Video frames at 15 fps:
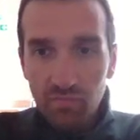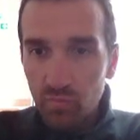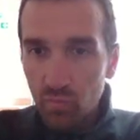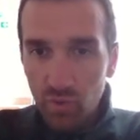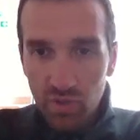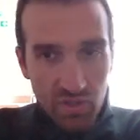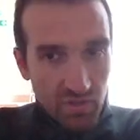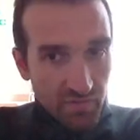
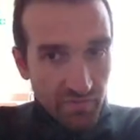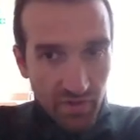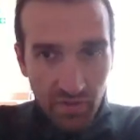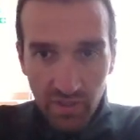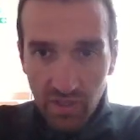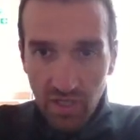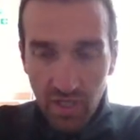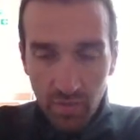which is
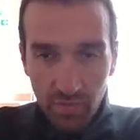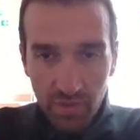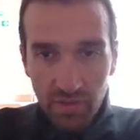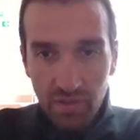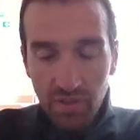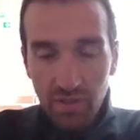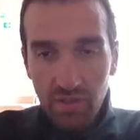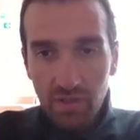very common
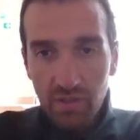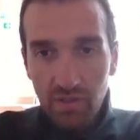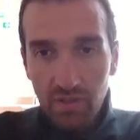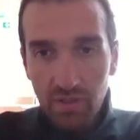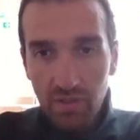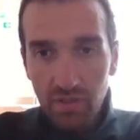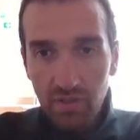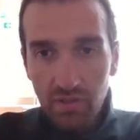
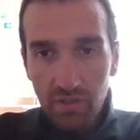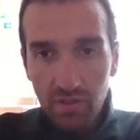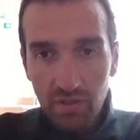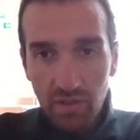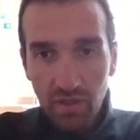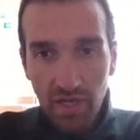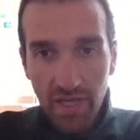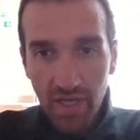in
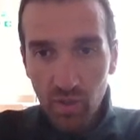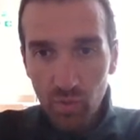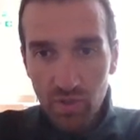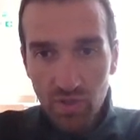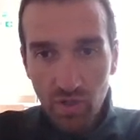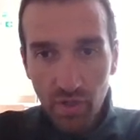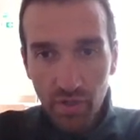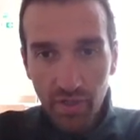language
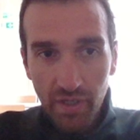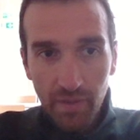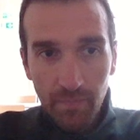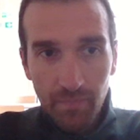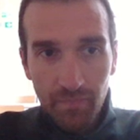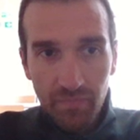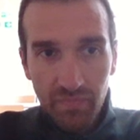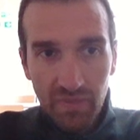learning,
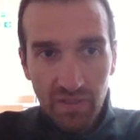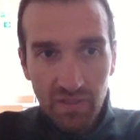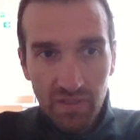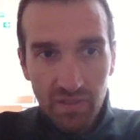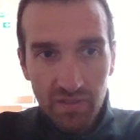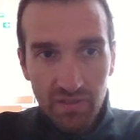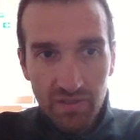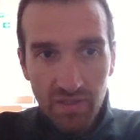
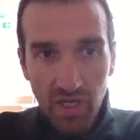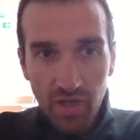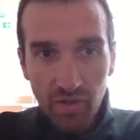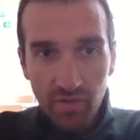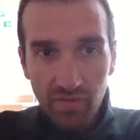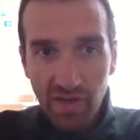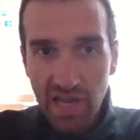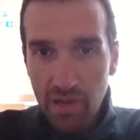this kind of
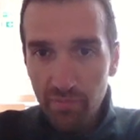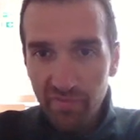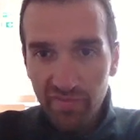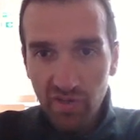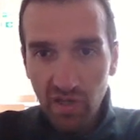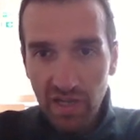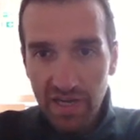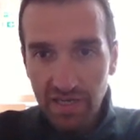gap
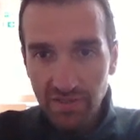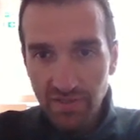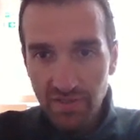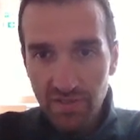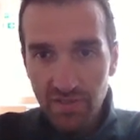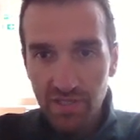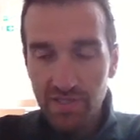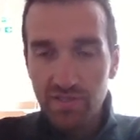fill
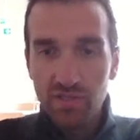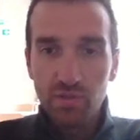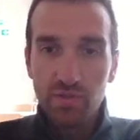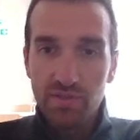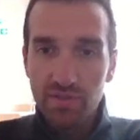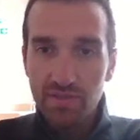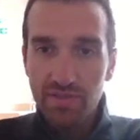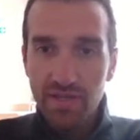exercise. So,
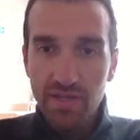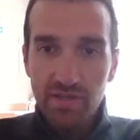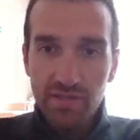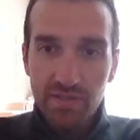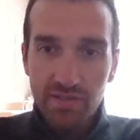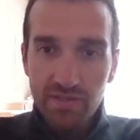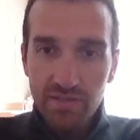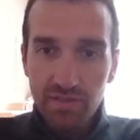it's a
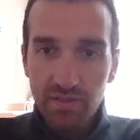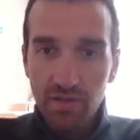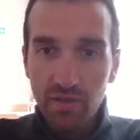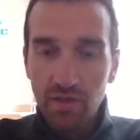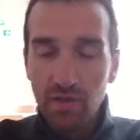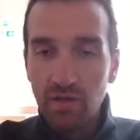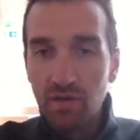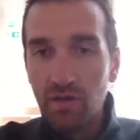sentence,
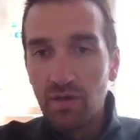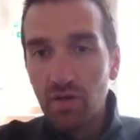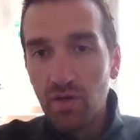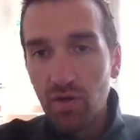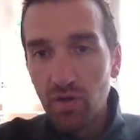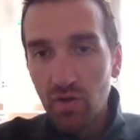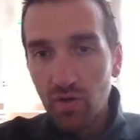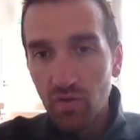
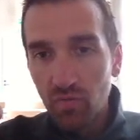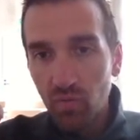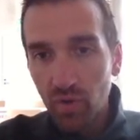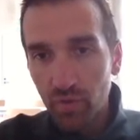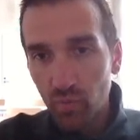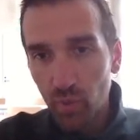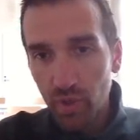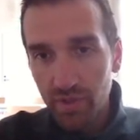
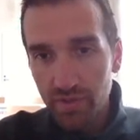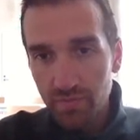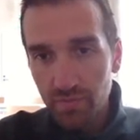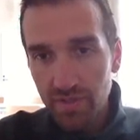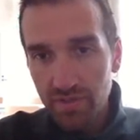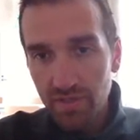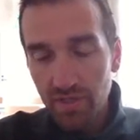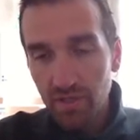one word is
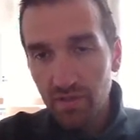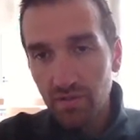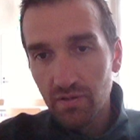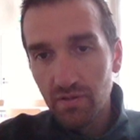missing.